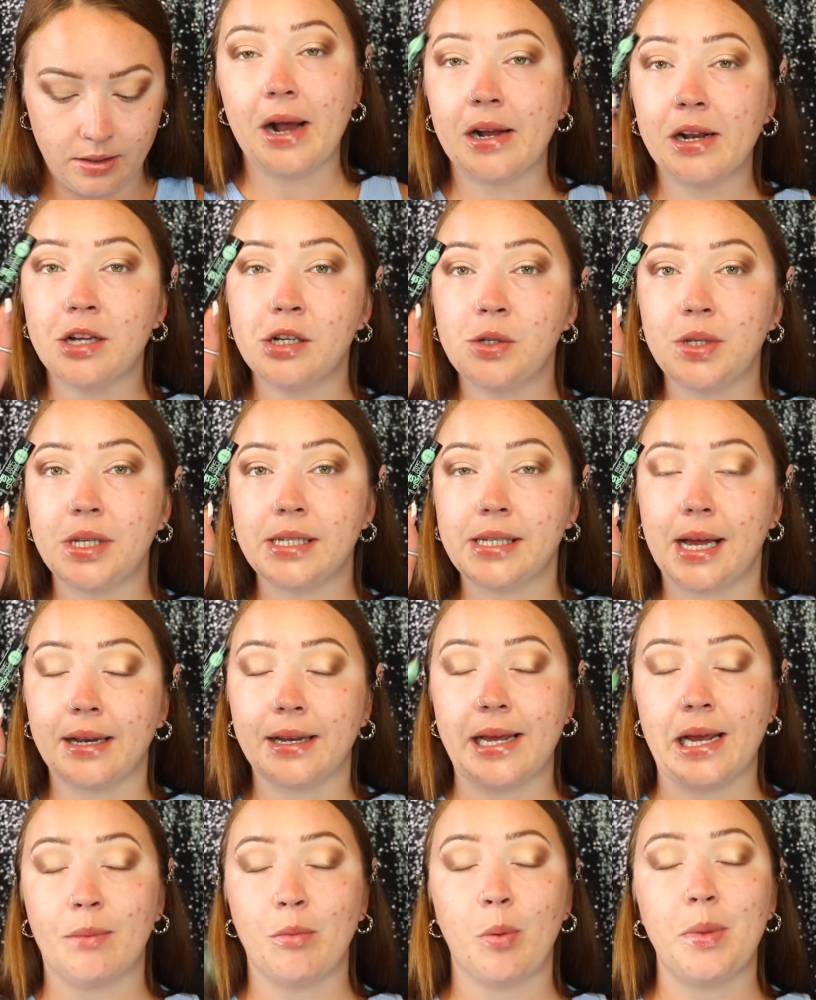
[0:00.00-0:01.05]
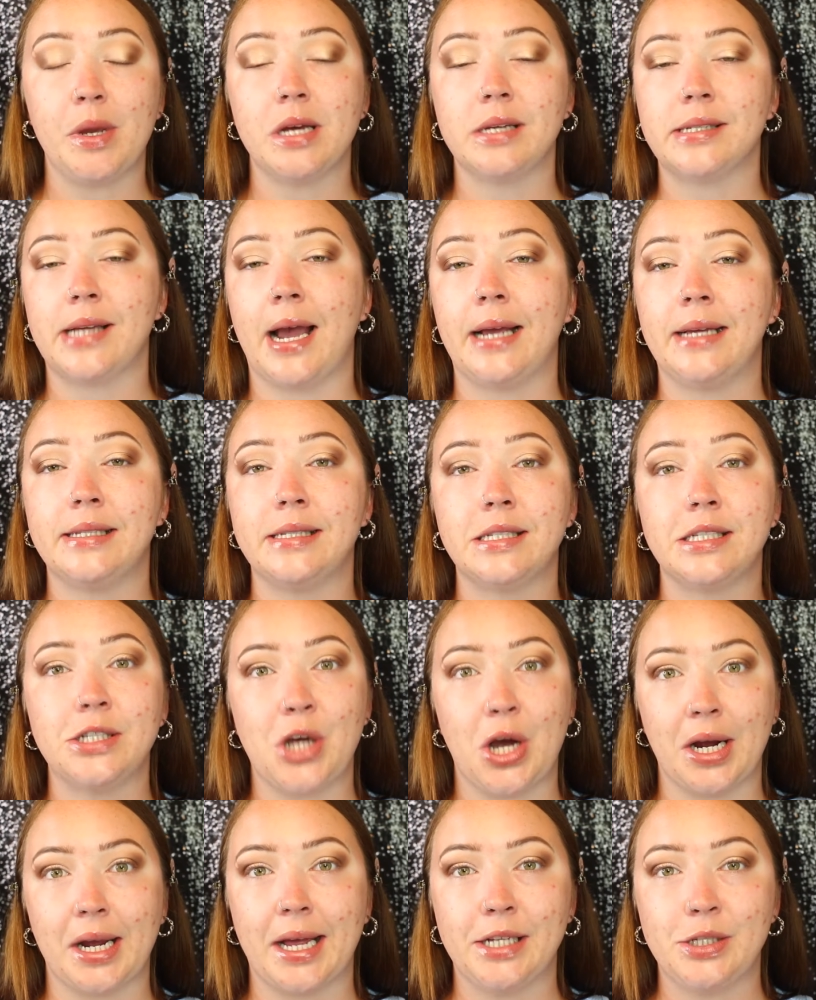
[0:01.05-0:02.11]
I'm not gonna do this on camera because I
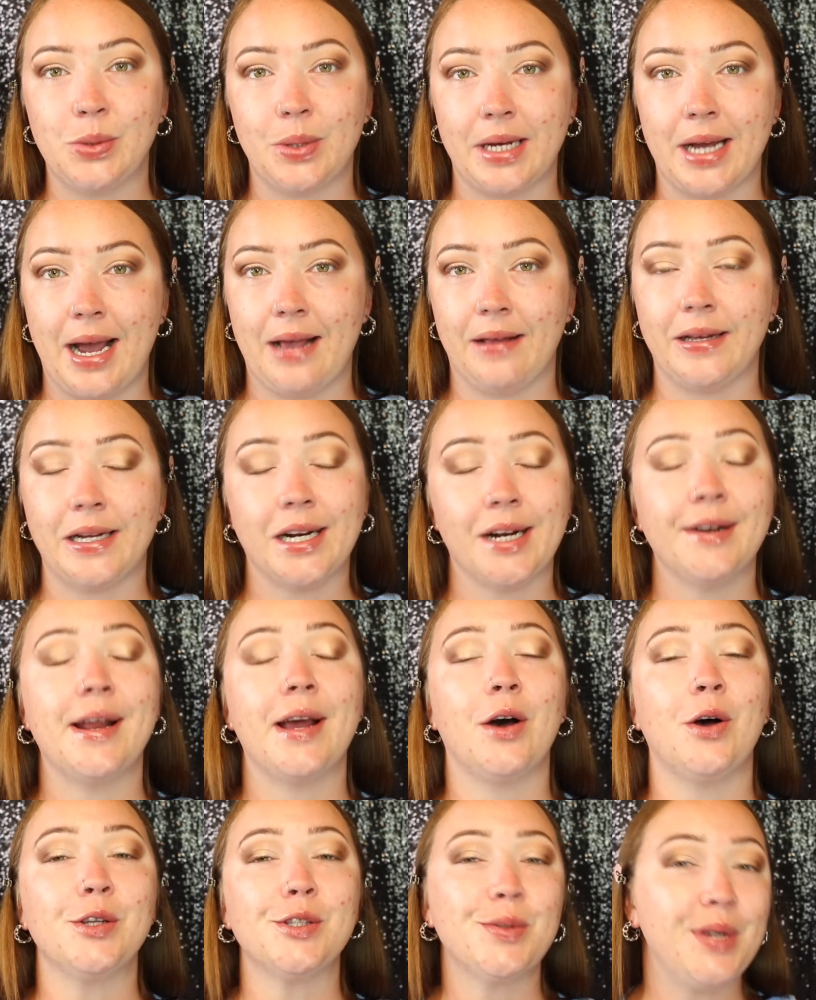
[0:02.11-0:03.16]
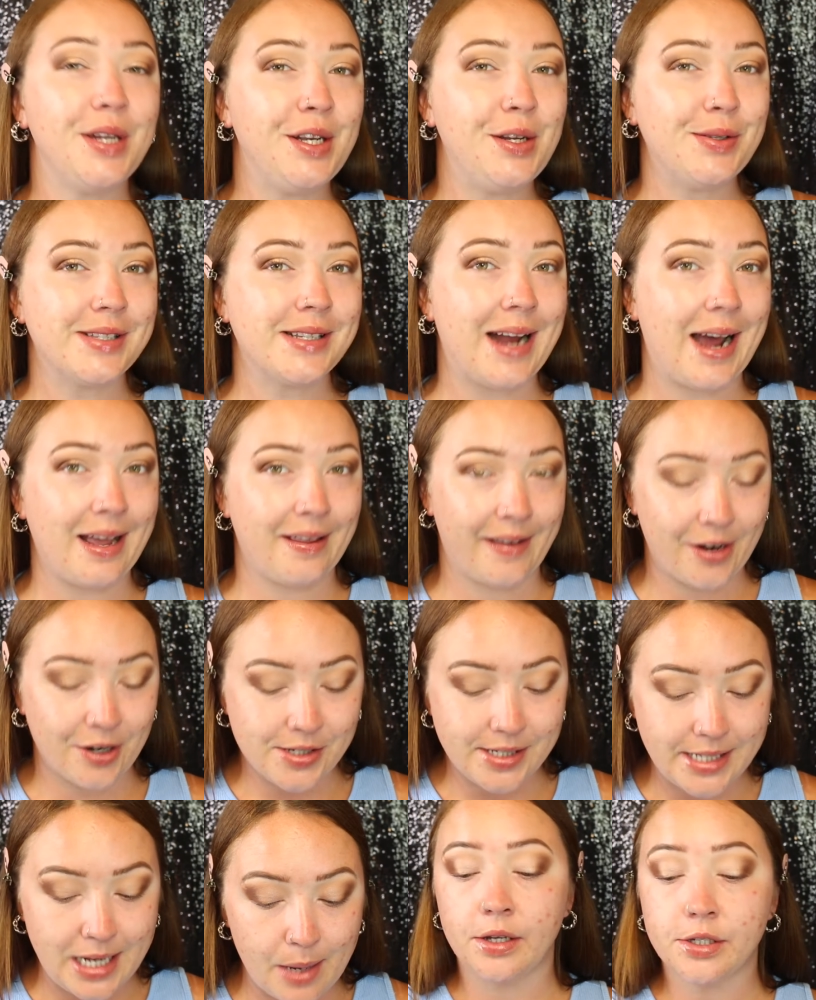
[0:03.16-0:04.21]
suck at doing eyeliner and I also need to use an eyeliner
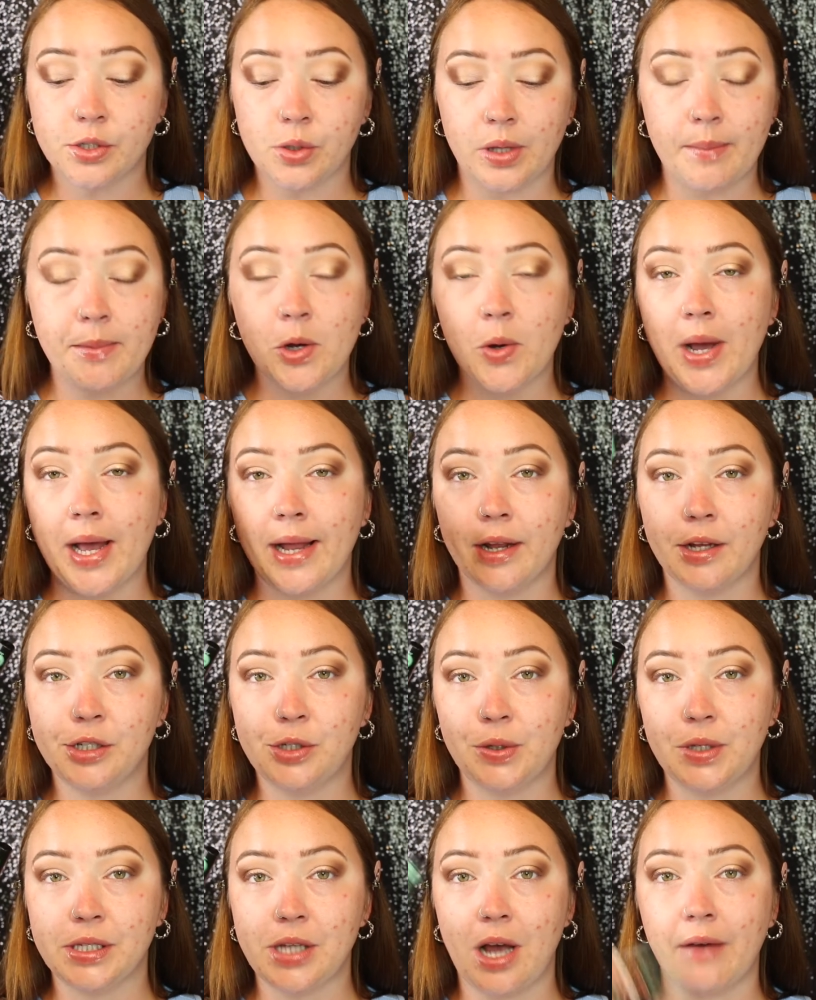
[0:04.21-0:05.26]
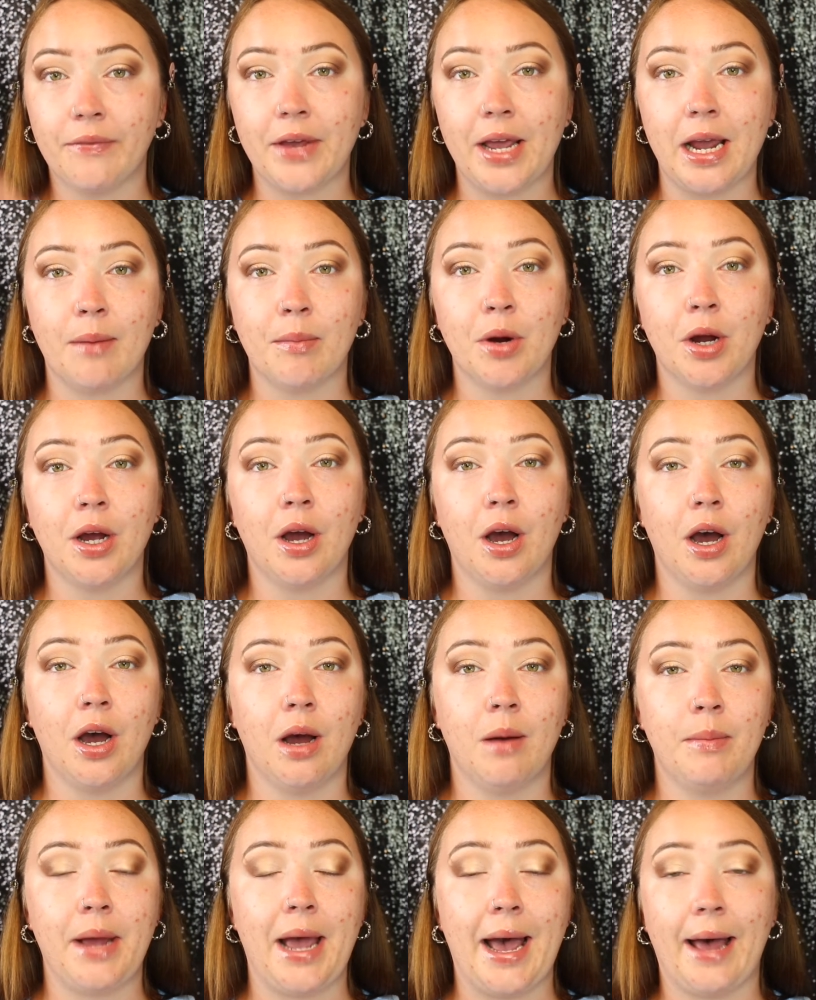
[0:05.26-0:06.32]
stamp. So let me go ahead and do this off camera,
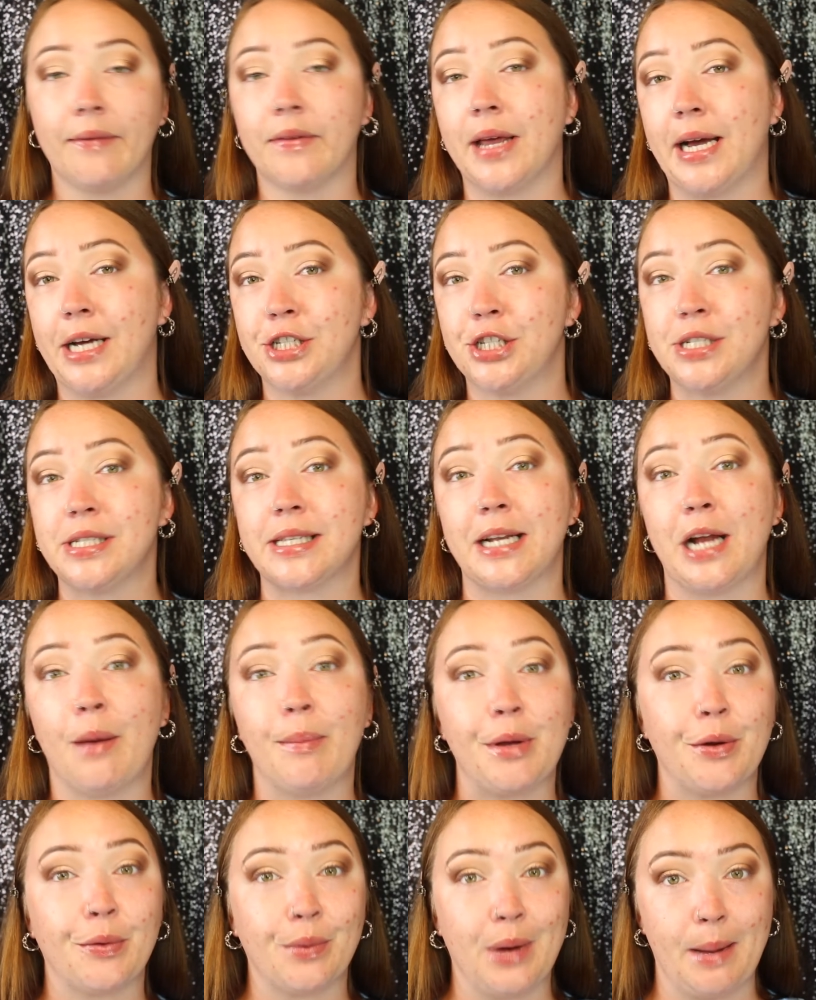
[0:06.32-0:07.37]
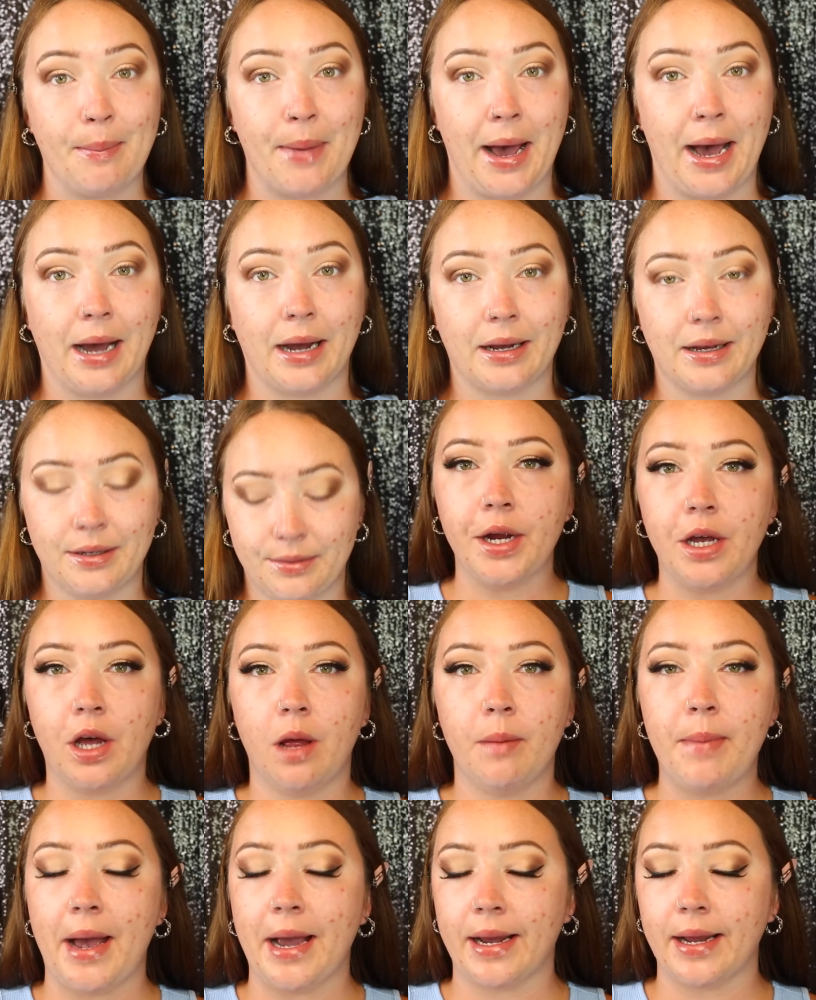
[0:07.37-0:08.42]
add lashes, and I'll be right back. All right, y'all, I'm
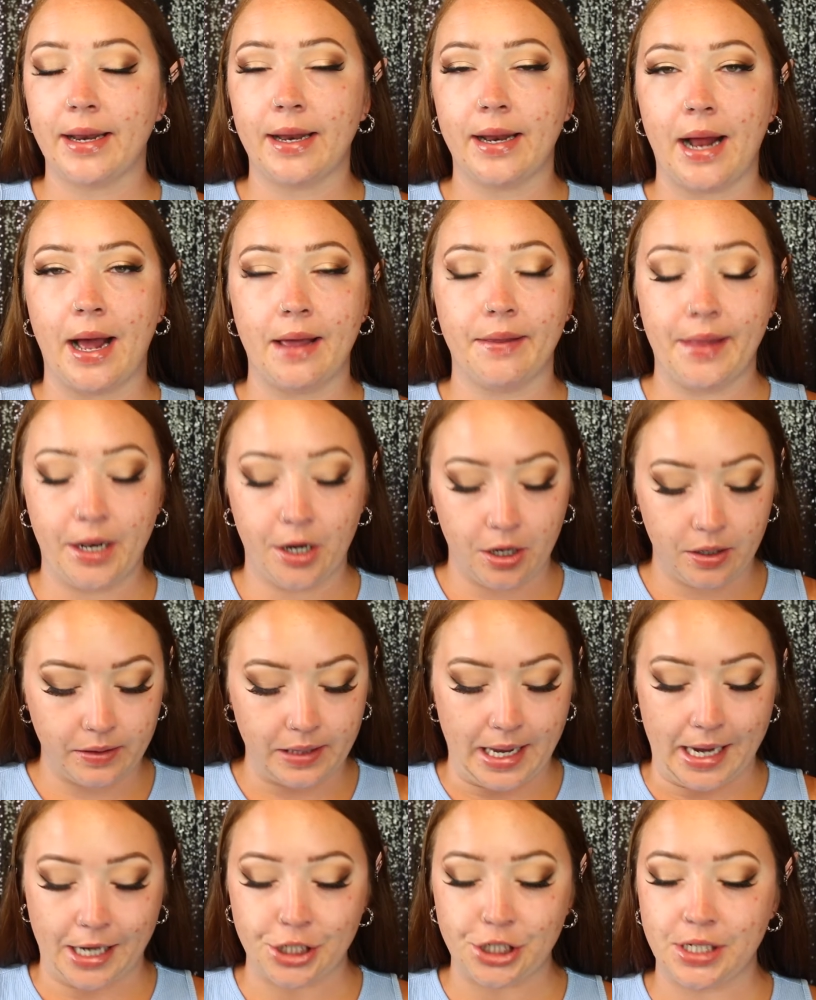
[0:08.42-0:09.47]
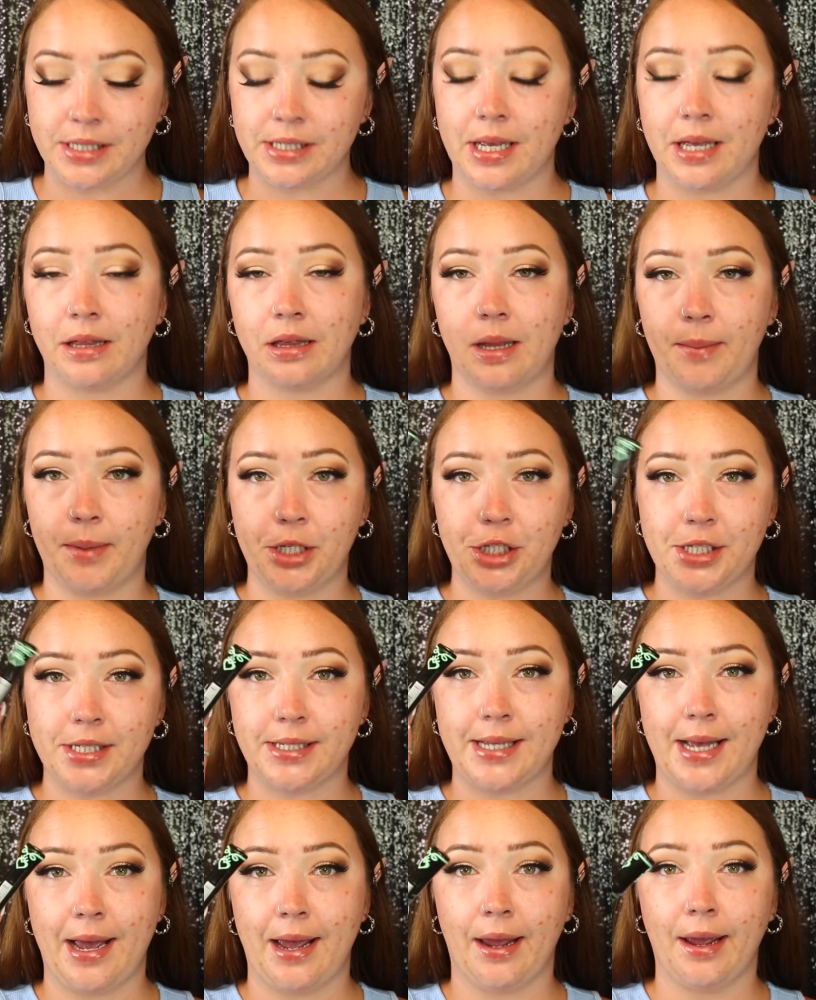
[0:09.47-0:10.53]
back. I did eyeliner and lashes, and let me just
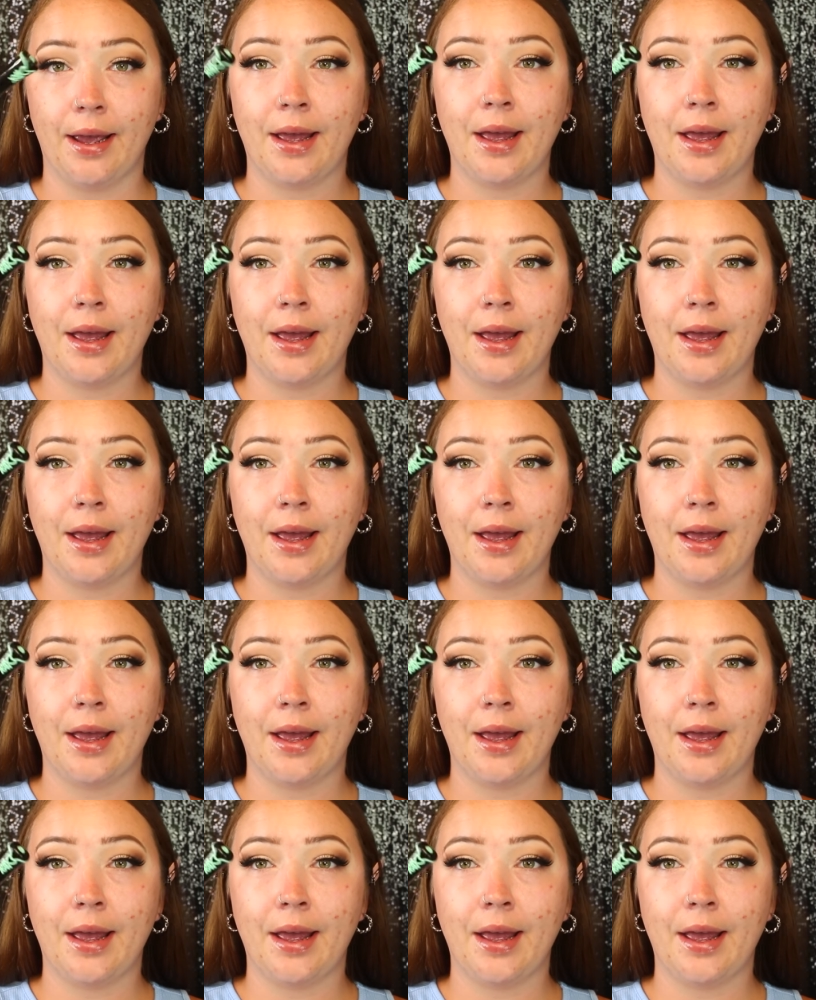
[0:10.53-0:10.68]
say,